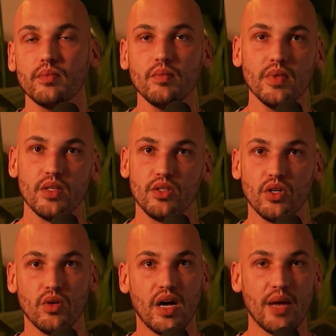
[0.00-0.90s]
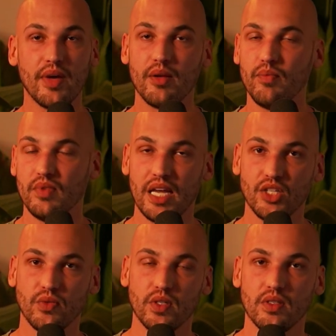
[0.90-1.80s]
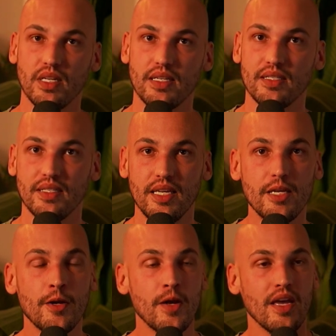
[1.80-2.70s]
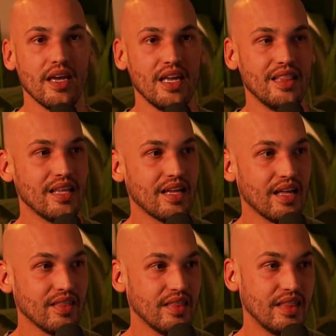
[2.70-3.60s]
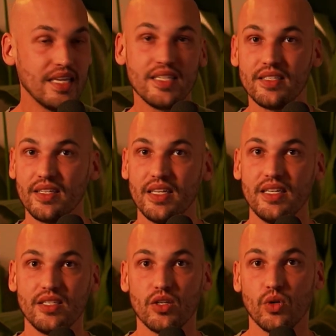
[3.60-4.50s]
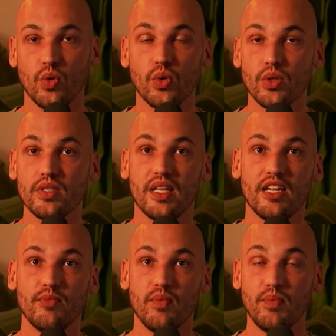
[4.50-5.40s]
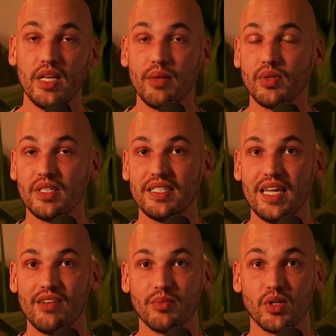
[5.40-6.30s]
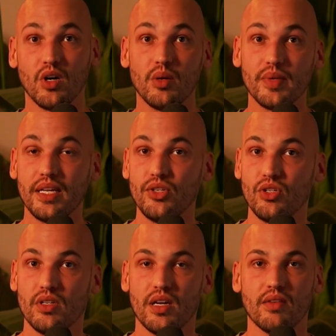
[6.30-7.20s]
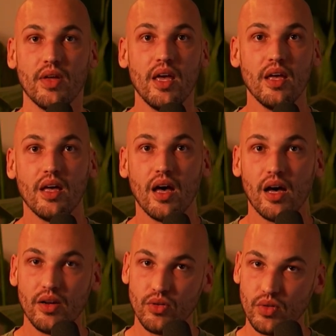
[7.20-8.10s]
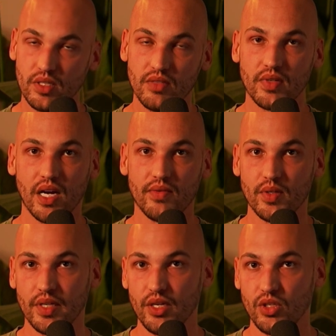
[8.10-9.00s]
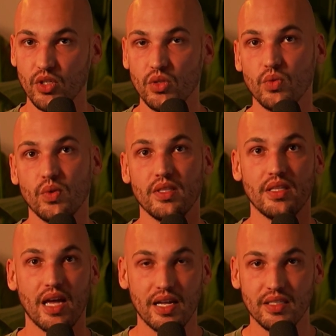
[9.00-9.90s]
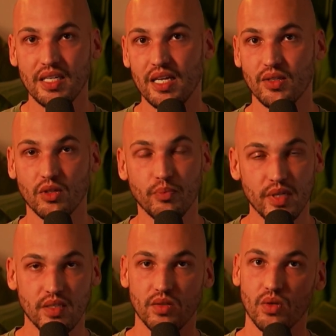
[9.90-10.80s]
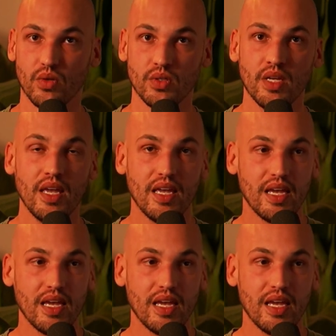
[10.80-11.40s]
And so I'm out of Nashville, Tennessee, and this is a course that I've been able to take from a culmination of hundreds of conversations with non-technical business owners and